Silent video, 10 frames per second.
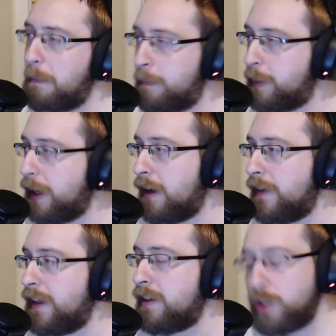But
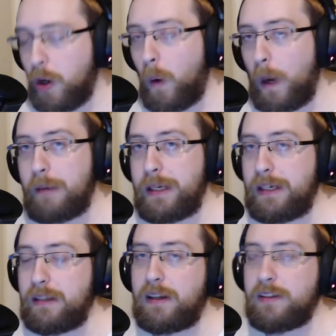you know what I mean?
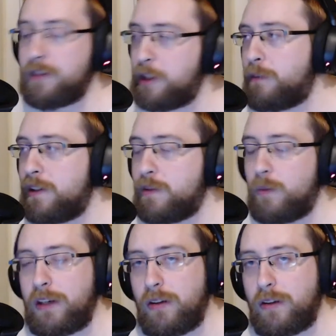Like, there's no reason why
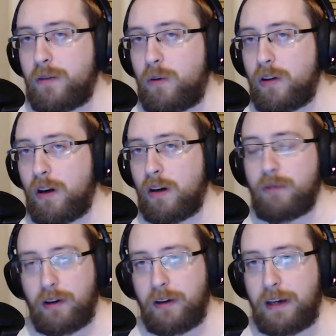God of War can't run
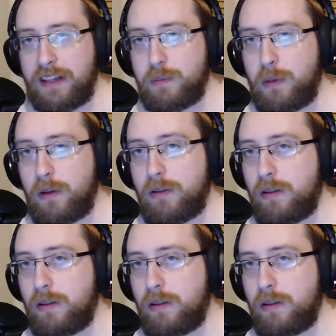on an Xbox.